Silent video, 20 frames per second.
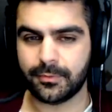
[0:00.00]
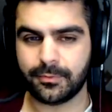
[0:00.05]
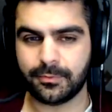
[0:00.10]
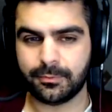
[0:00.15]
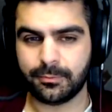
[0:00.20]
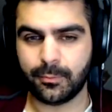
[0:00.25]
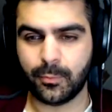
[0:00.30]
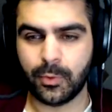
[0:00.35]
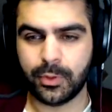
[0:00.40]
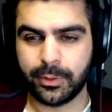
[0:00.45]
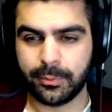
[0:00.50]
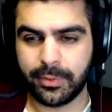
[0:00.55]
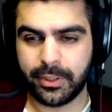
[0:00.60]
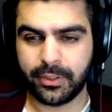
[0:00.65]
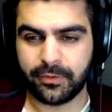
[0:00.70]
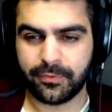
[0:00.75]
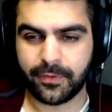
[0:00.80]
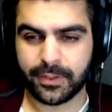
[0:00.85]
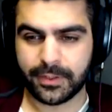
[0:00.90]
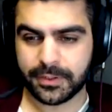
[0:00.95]
Morning
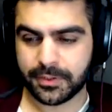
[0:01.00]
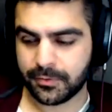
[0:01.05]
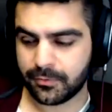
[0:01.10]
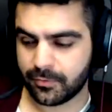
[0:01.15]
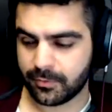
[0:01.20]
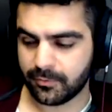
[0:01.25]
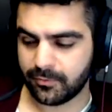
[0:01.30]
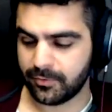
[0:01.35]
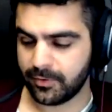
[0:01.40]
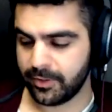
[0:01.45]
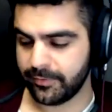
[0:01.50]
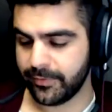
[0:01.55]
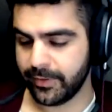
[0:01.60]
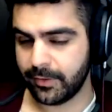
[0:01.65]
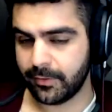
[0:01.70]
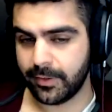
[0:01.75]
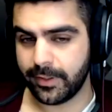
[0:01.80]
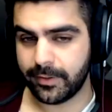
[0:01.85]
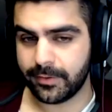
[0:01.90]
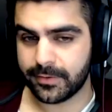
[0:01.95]
Manifesto from Fluffy
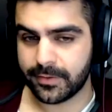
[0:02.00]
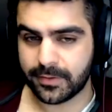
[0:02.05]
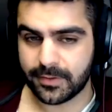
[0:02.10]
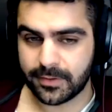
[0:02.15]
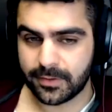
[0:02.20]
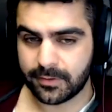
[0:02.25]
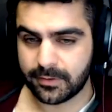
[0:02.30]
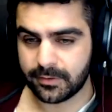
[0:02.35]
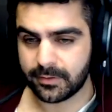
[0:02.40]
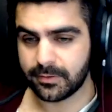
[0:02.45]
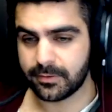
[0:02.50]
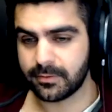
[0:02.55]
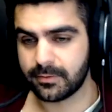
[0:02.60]
Clouds. It's on the